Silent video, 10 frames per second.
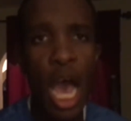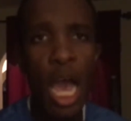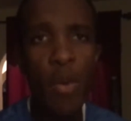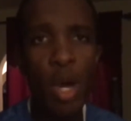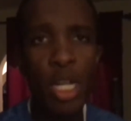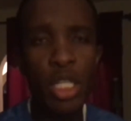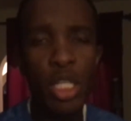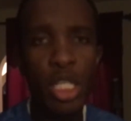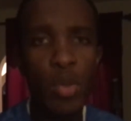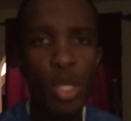I wanted
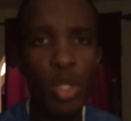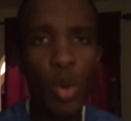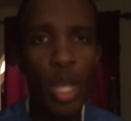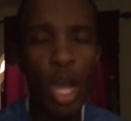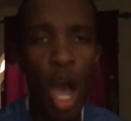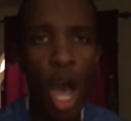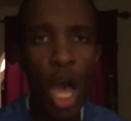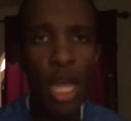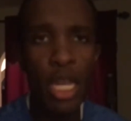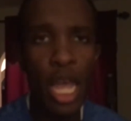to see what's going
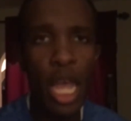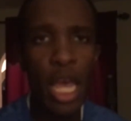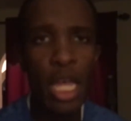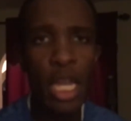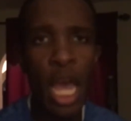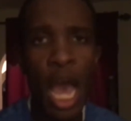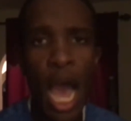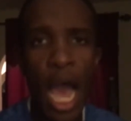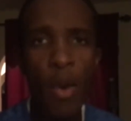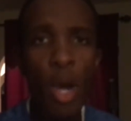on, and
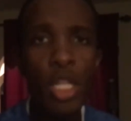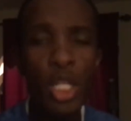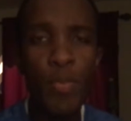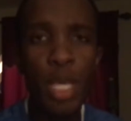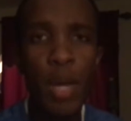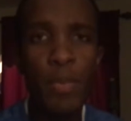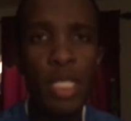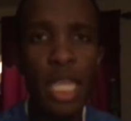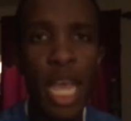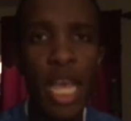I wanted to be
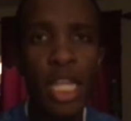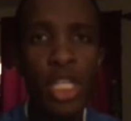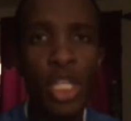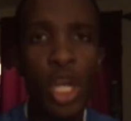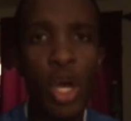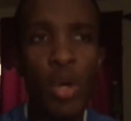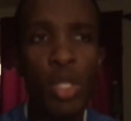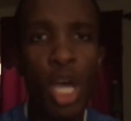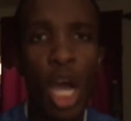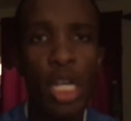upstage,
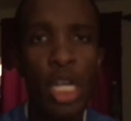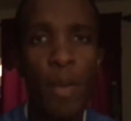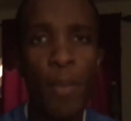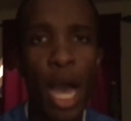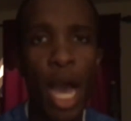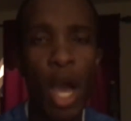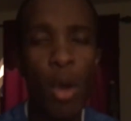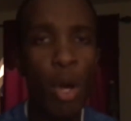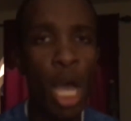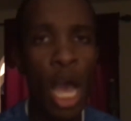talking
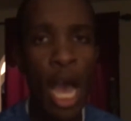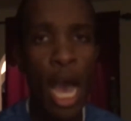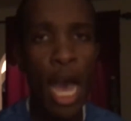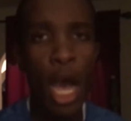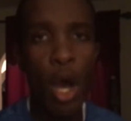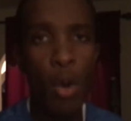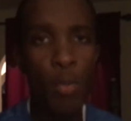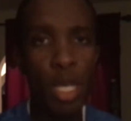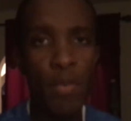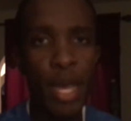about how
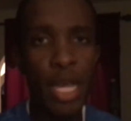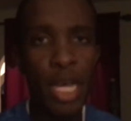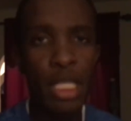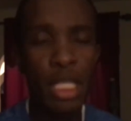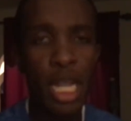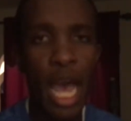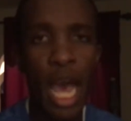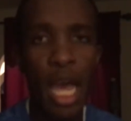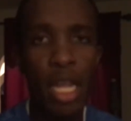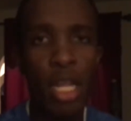me and my cousin
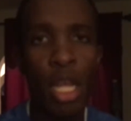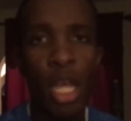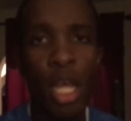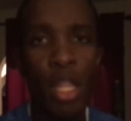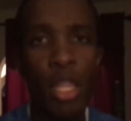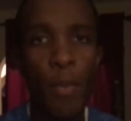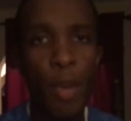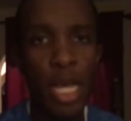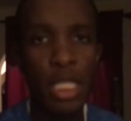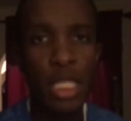had the
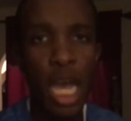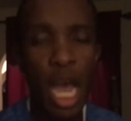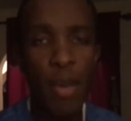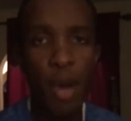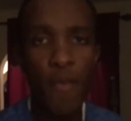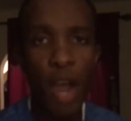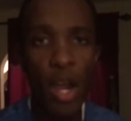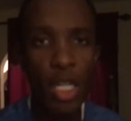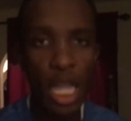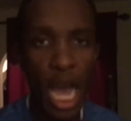best time of
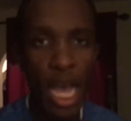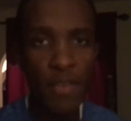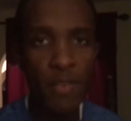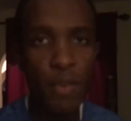our lives.